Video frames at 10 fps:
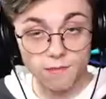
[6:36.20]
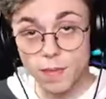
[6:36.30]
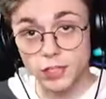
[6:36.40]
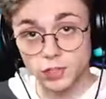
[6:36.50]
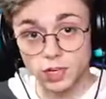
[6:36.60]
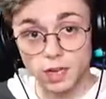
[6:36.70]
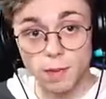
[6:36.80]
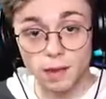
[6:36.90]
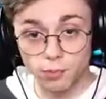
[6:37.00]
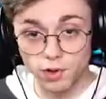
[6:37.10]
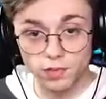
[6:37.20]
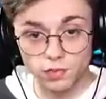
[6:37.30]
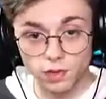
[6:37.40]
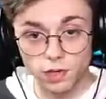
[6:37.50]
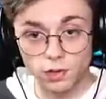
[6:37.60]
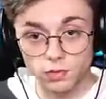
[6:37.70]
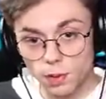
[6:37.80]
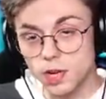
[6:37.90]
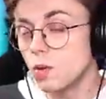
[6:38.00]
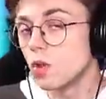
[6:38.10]
I've mentioned it in my previous videos,
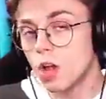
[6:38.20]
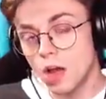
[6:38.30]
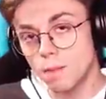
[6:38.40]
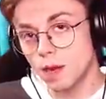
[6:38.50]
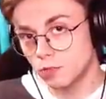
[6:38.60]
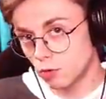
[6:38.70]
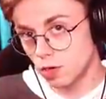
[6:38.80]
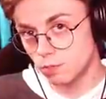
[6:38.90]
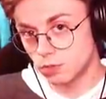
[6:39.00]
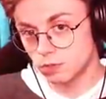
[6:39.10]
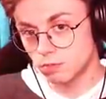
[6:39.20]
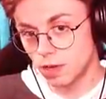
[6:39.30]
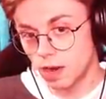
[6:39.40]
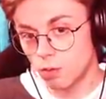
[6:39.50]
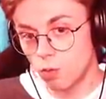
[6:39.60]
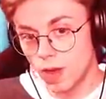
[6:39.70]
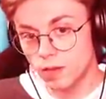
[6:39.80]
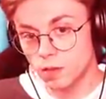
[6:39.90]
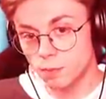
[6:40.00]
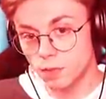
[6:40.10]
but he will haunt my dreams. And I will
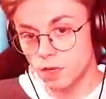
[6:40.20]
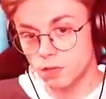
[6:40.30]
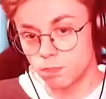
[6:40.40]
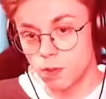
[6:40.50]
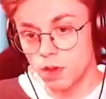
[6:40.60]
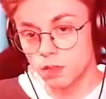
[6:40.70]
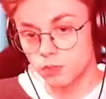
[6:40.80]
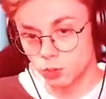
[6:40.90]
wake up in a puddle of